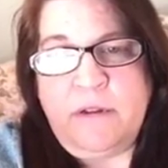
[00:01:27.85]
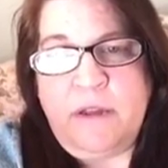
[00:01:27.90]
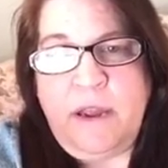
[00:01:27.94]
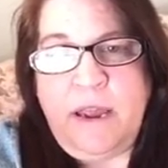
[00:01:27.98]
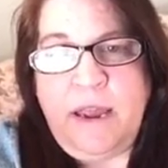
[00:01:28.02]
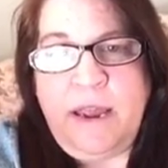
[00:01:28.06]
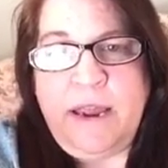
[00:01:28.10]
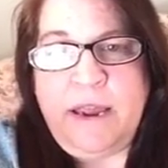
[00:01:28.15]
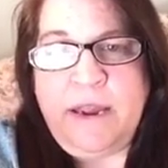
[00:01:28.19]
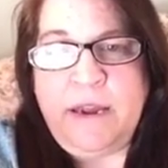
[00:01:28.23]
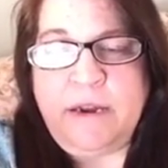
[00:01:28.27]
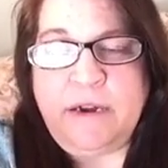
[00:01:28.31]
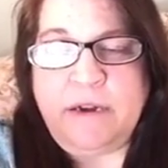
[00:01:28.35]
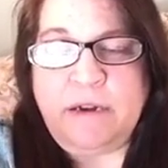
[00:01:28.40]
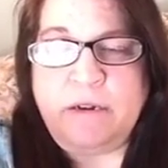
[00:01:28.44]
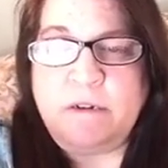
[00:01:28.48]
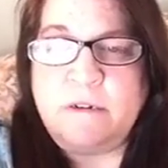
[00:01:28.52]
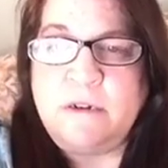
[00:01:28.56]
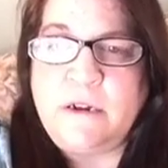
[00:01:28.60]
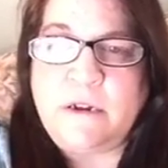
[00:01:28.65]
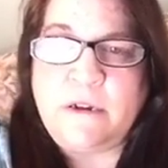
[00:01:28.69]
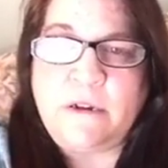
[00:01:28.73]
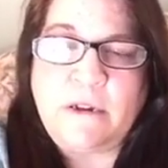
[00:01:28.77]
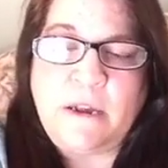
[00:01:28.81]
And
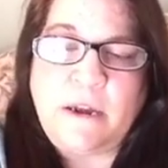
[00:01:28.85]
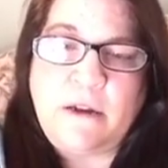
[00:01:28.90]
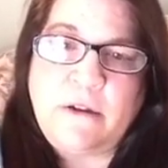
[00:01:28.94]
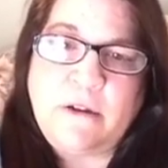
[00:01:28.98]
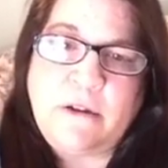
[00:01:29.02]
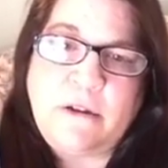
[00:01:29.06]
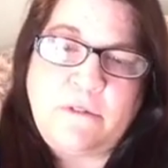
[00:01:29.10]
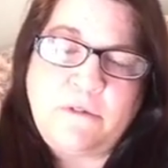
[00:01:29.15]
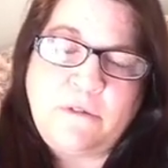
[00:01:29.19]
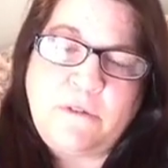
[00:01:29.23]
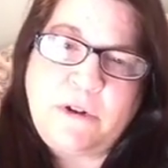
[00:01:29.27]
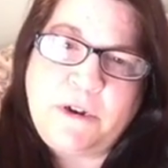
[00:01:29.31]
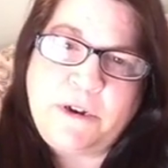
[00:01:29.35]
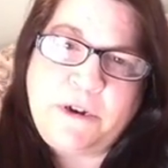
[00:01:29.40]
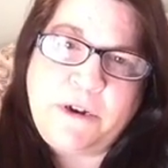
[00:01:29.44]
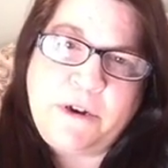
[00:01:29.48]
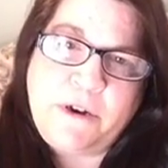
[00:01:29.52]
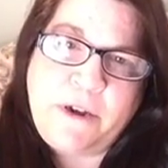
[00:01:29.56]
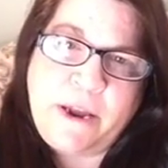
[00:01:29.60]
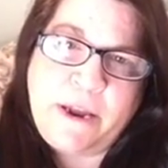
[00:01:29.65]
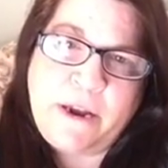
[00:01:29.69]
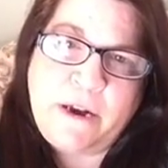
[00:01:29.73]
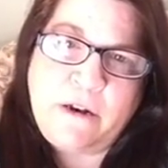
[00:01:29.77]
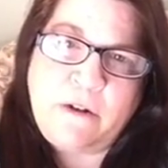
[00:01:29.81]
go clear
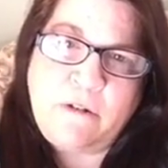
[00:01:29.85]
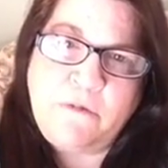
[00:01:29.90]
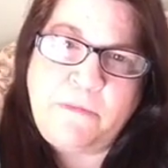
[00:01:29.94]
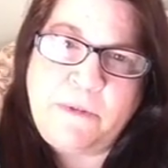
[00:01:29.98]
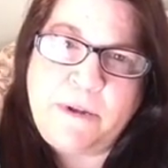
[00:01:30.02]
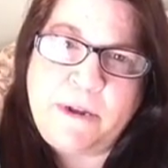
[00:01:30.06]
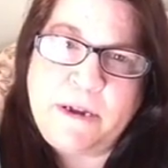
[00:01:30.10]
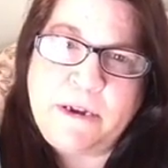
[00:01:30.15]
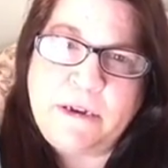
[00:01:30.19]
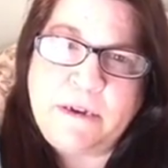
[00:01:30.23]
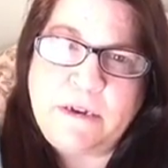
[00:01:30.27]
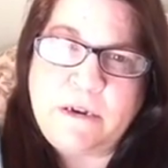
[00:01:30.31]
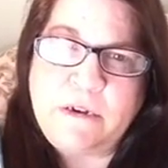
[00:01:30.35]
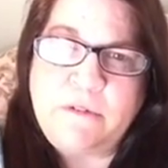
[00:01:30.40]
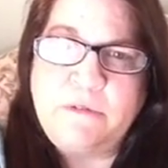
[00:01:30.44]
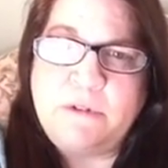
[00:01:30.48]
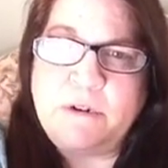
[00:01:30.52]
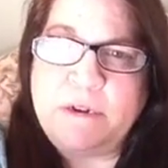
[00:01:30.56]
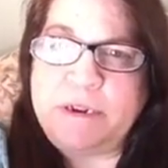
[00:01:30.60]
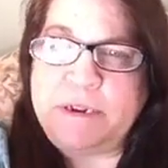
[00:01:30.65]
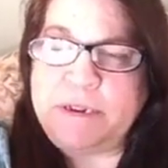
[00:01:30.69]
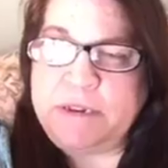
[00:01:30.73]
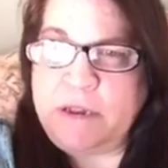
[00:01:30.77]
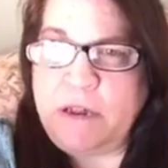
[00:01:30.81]
your head a little bit and
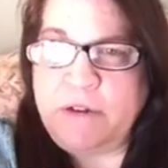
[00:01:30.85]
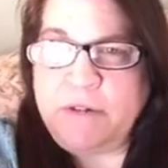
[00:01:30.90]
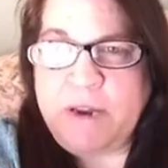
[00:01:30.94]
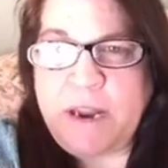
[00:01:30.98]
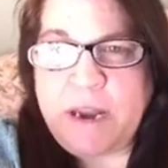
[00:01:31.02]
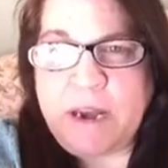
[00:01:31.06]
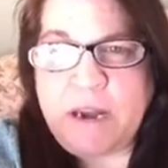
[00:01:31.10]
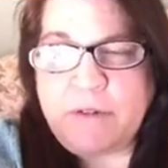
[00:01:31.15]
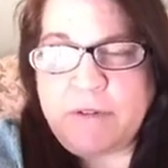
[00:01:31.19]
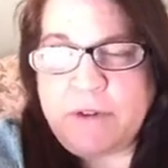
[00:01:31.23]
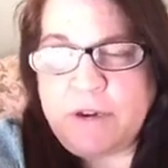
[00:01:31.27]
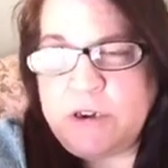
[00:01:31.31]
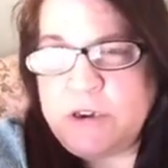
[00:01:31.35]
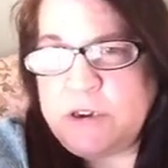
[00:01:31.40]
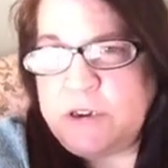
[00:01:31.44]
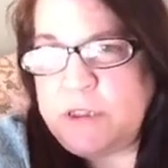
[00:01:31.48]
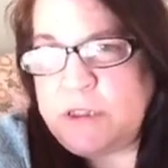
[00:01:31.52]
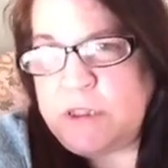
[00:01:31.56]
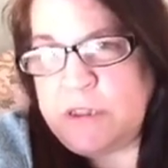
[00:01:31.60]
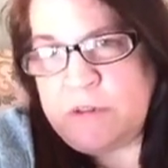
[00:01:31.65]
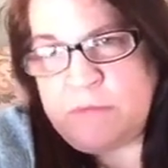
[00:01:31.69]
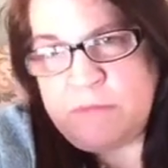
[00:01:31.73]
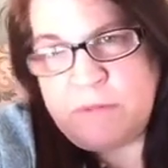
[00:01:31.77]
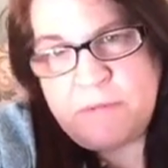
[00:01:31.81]
release all negative energy
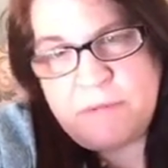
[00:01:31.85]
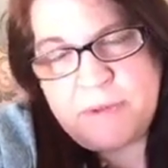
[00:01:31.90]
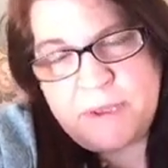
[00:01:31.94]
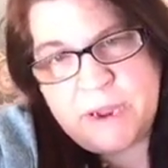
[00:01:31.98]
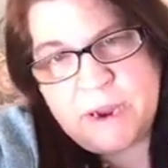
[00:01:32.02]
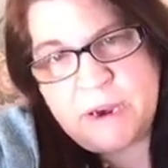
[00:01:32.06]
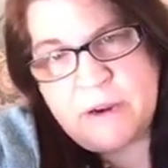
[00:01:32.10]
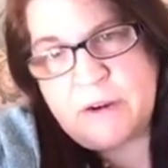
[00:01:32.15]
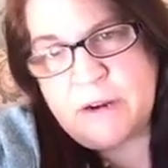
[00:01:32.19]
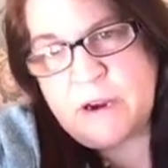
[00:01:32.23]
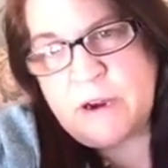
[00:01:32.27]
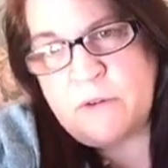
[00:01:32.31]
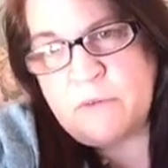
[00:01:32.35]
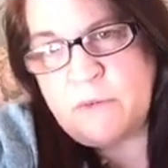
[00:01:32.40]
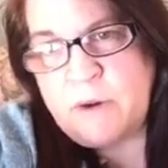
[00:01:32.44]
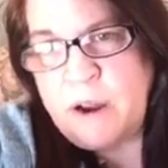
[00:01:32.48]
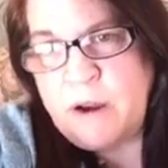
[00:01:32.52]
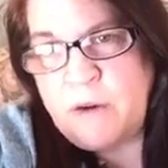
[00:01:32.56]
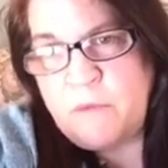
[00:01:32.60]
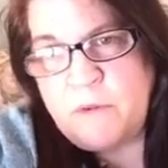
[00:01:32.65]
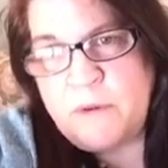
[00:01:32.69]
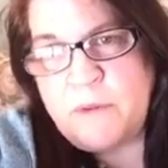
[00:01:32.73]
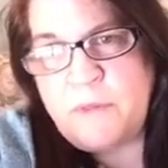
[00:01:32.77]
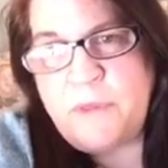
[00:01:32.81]
that you may be carrying
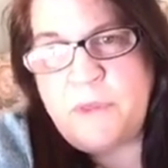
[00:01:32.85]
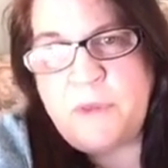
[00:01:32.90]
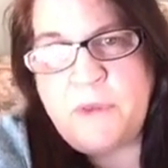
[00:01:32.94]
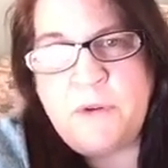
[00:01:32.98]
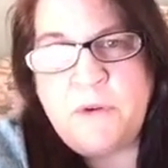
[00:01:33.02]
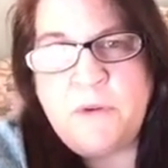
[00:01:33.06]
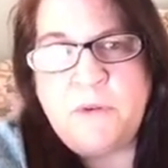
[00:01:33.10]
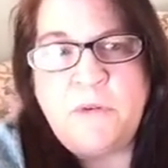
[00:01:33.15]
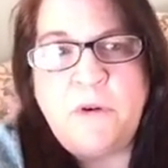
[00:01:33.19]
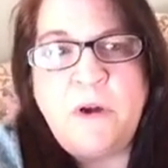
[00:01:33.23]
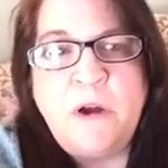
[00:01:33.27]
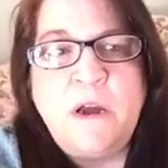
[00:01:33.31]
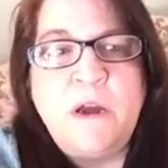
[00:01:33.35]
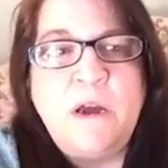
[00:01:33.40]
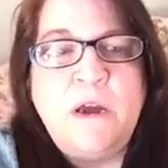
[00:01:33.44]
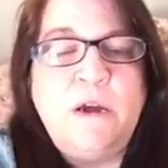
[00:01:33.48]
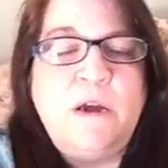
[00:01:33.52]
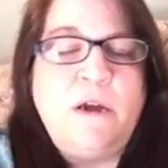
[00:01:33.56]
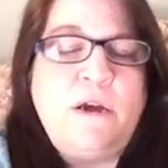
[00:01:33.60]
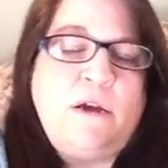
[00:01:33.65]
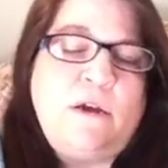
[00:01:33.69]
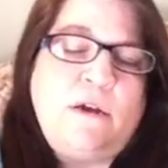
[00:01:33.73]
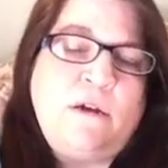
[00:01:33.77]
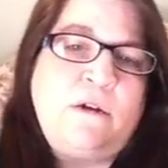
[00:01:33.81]
around with you.
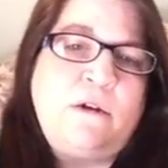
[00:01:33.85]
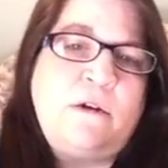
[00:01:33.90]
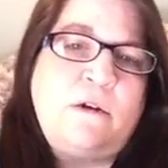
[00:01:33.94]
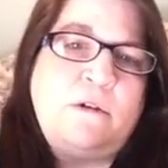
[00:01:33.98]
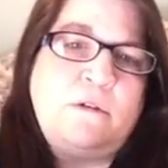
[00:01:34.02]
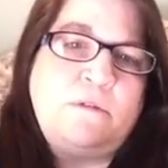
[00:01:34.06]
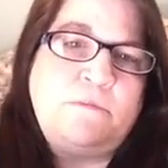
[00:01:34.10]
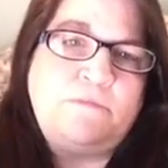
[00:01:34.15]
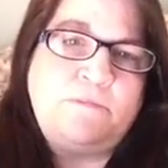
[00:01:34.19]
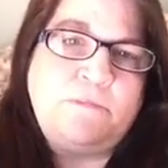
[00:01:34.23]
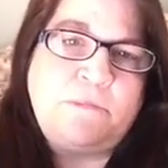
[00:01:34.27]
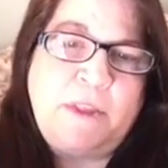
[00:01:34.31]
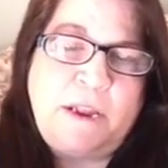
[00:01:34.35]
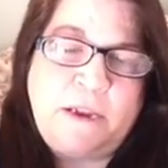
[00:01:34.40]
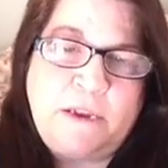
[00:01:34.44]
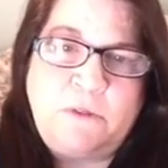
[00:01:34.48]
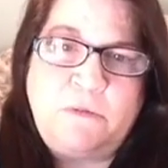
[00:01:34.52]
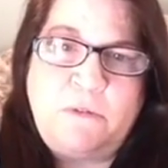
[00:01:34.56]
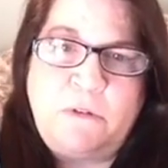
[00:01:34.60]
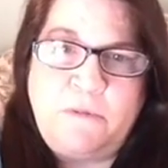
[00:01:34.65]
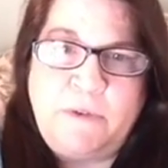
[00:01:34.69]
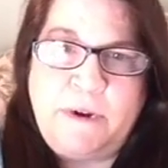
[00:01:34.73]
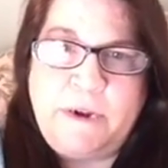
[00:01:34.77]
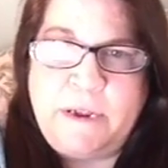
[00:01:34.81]
Um, that's
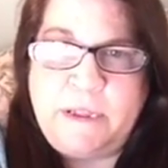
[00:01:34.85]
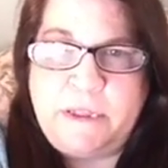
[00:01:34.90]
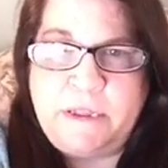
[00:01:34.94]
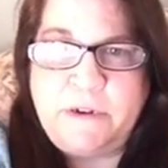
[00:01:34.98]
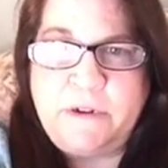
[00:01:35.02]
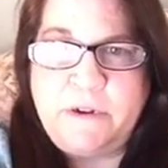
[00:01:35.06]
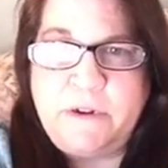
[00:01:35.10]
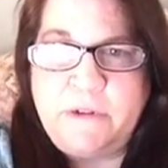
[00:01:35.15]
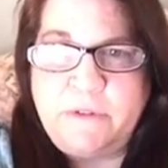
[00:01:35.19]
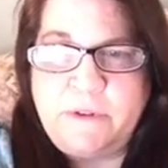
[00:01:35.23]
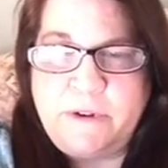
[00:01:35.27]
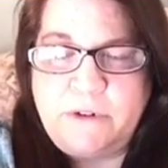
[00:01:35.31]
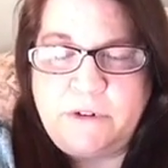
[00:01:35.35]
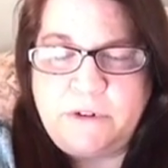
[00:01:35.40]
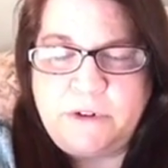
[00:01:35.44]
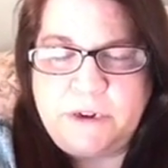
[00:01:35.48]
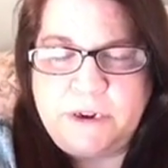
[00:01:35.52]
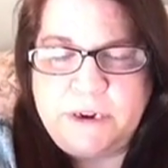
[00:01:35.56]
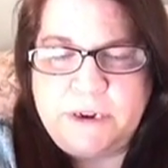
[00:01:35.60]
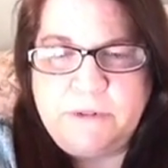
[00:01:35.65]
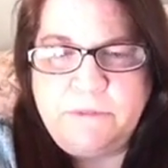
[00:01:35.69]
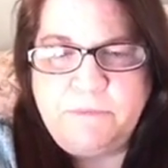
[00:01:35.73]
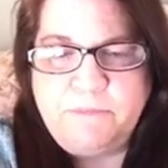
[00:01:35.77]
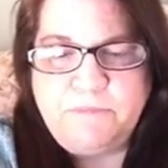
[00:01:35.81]
one way to clear your
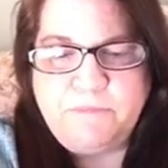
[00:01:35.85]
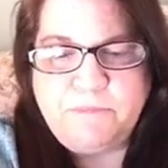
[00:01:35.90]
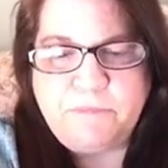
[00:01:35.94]
energy.